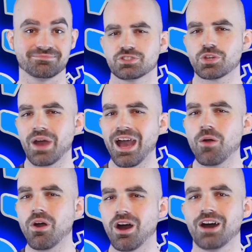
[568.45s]
So
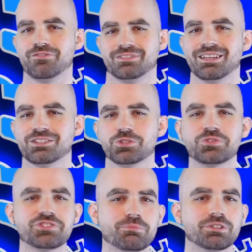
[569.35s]
how often do
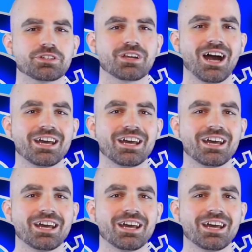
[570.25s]
similar